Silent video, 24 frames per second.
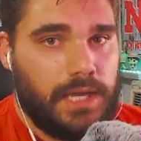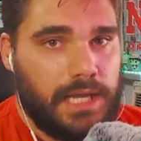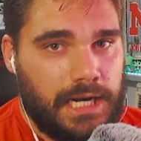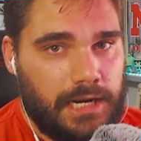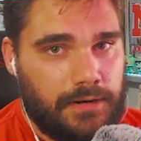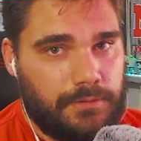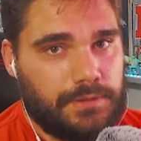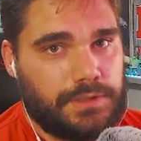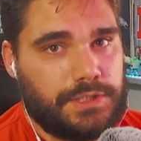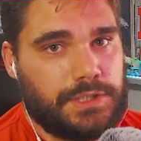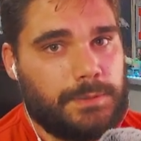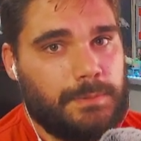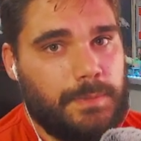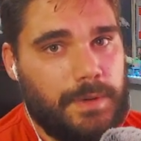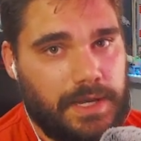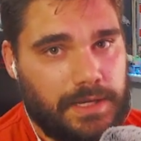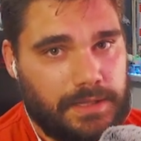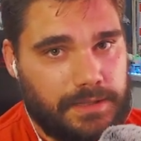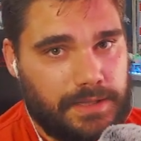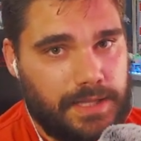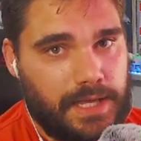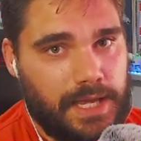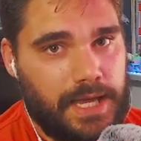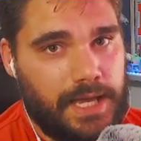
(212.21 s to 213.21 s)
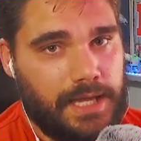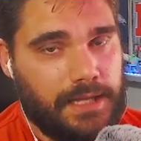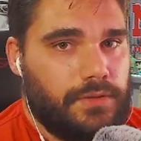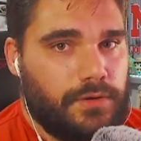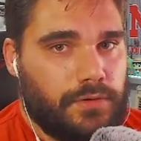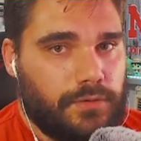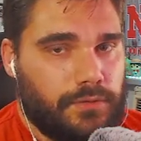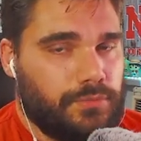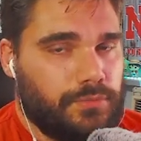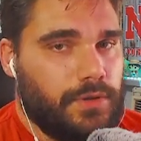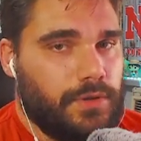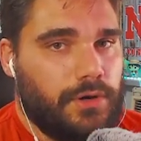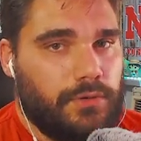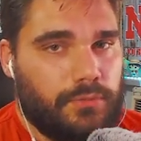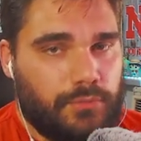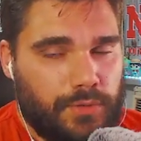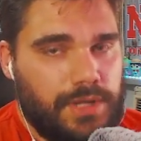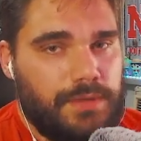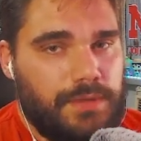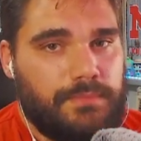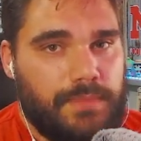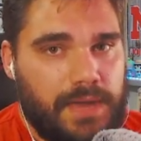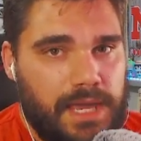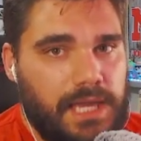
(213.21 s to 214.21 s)
And I respect that they're they're
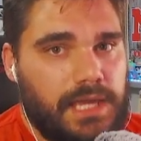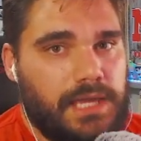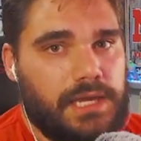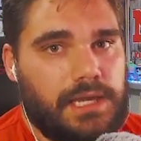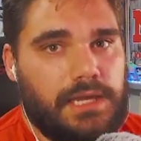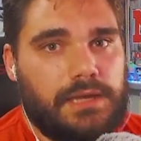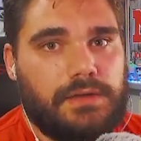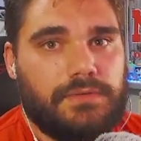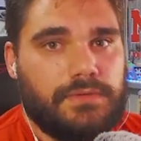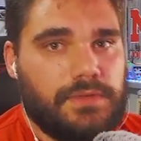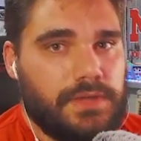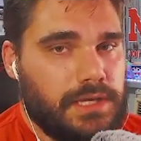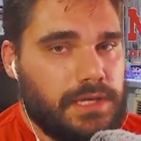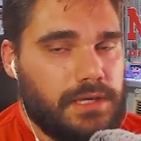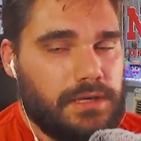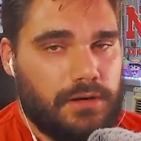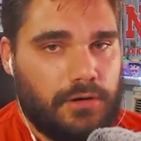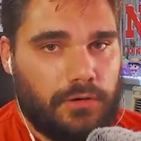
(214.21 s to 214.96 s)
remaking the